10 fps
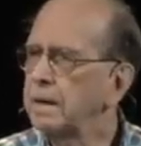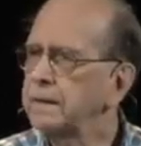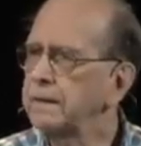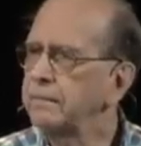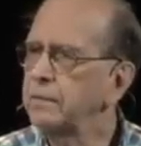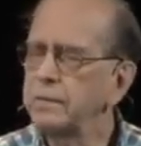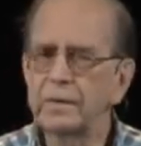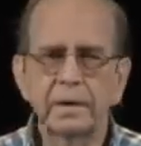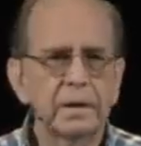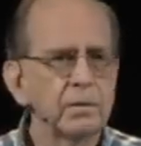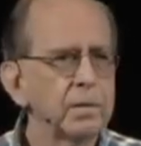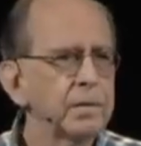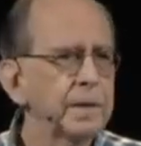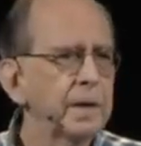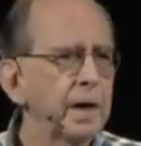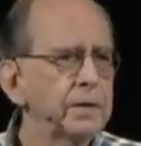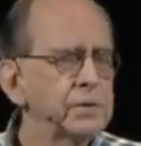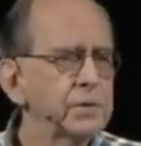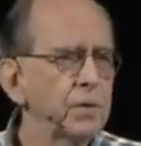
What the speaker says: give you either the pH,